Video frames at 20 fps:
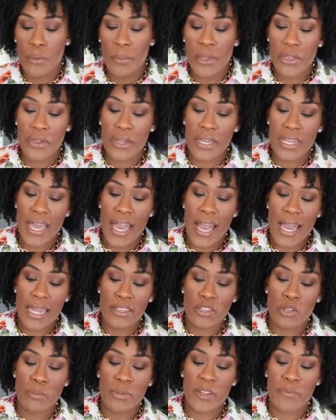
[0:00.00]
we are gonna add a
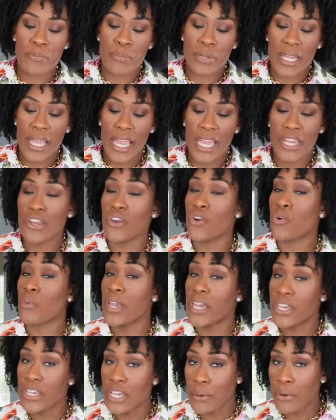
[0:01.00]
little bit of plain
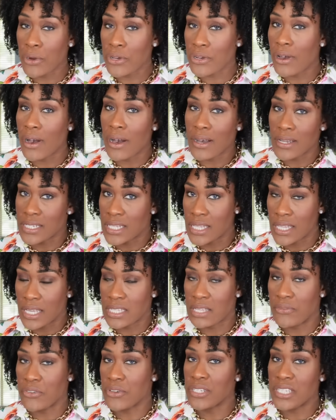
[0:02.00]
Greek yogurt onto this.
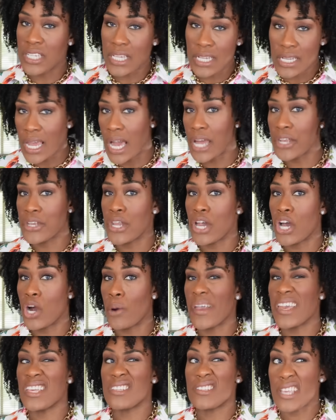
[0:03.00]
If you did not know,
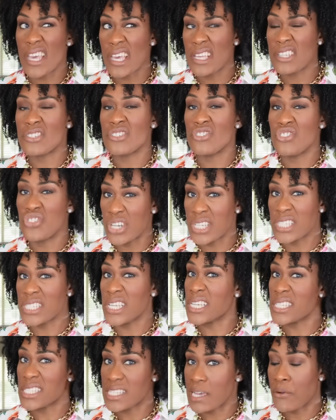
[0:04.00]
it tastes just
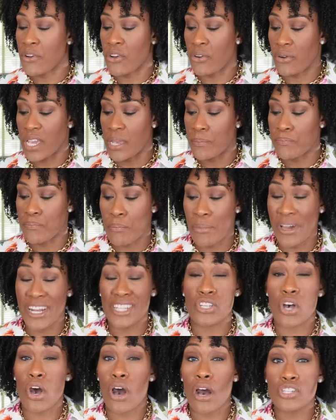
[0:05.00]
like sour cream, but
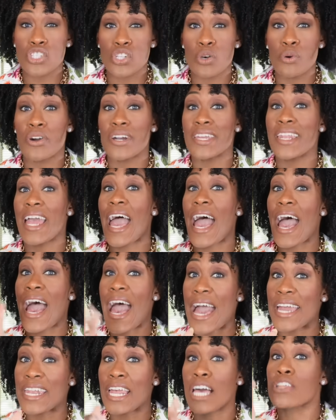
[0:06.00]
it's also gonna
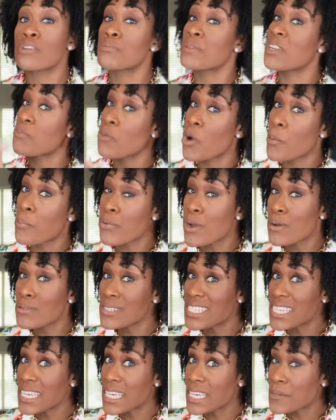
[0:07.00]
add a little bit more
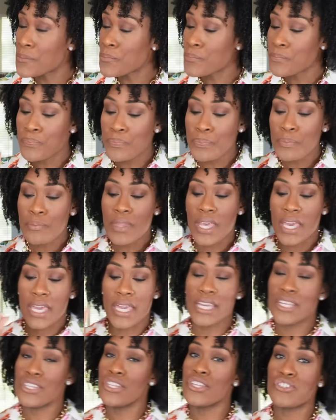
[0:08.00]
protein
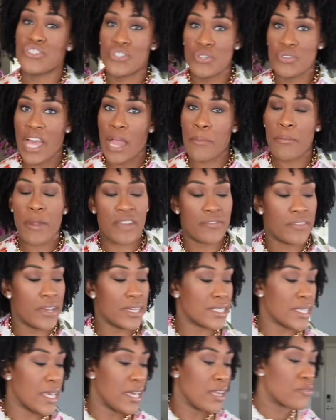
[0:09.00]
into that
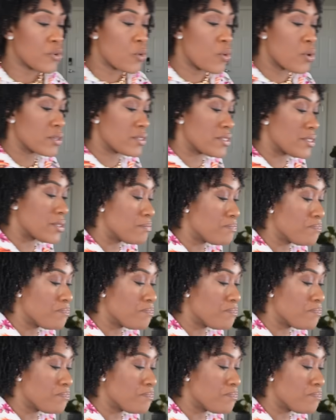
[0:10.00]
breakfast. And of course,